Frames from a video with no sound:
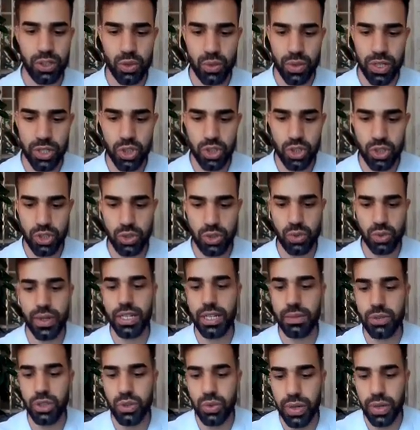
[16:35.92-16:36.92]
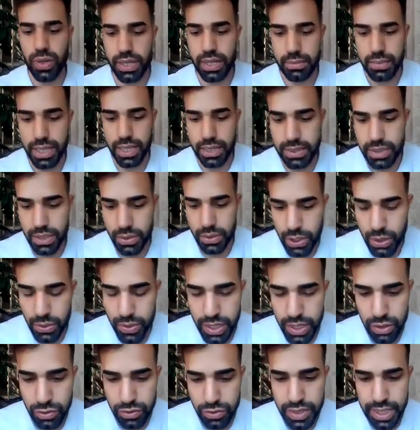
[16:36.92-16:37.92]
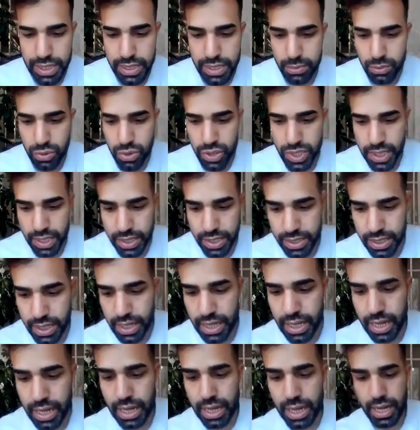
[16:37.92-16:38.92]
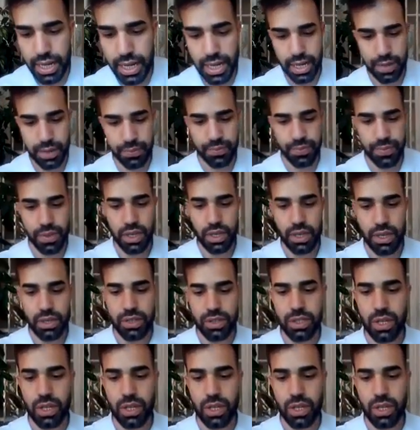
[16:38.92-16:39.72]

enrich uranium to a military grade of 90%.